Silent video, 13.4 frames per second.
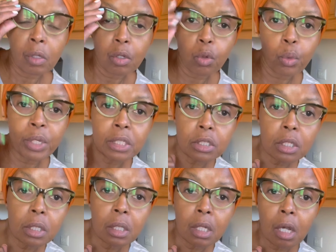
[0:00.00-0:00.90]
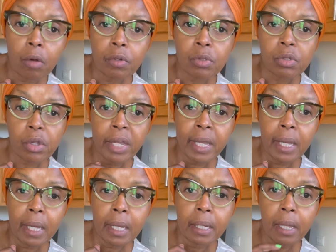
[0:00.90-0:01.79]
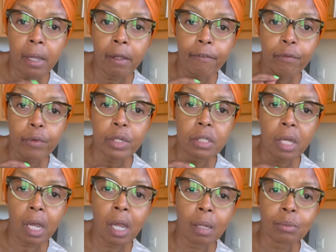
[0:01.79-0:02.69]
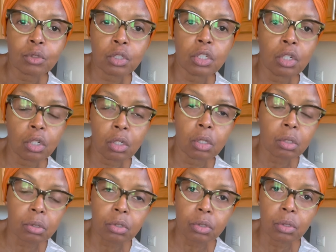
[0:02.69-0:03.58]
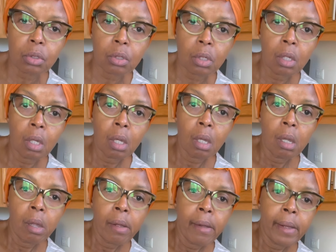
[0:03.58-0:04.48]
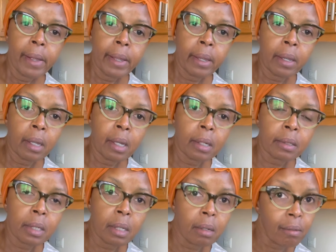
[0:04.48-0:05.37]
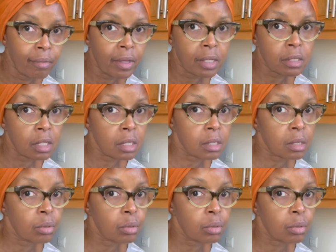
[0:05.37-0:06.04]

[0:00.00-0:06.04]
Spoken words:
Queen G covers her head every time she cooks. And that's just